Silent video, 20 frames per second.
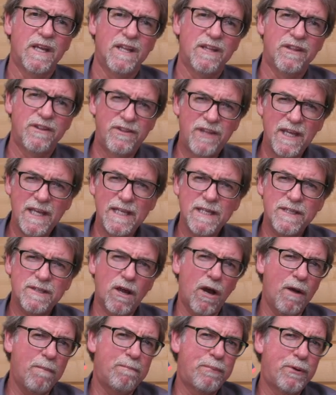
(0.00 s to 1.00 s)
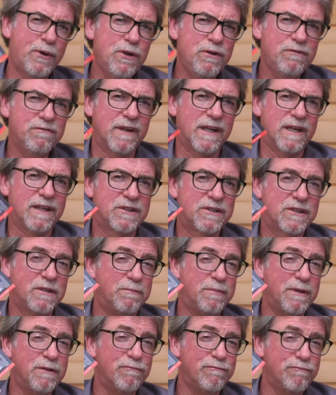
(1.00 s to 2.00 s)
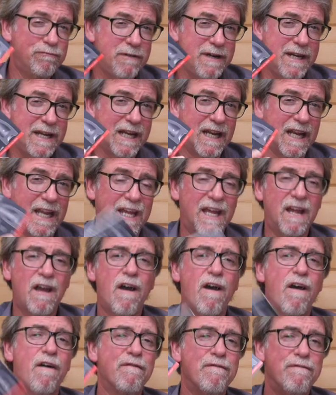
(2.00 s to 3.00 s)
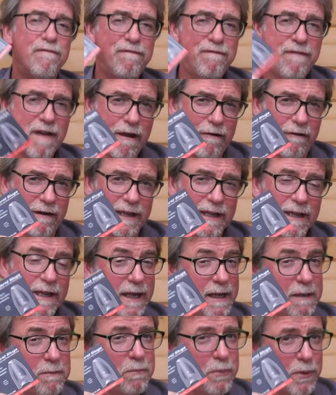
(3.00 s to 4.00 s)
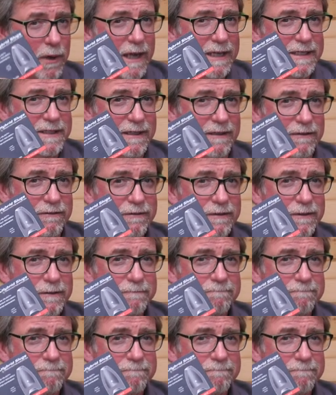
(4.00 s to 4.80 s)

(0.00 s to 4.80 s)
these are proving to be really very impressive.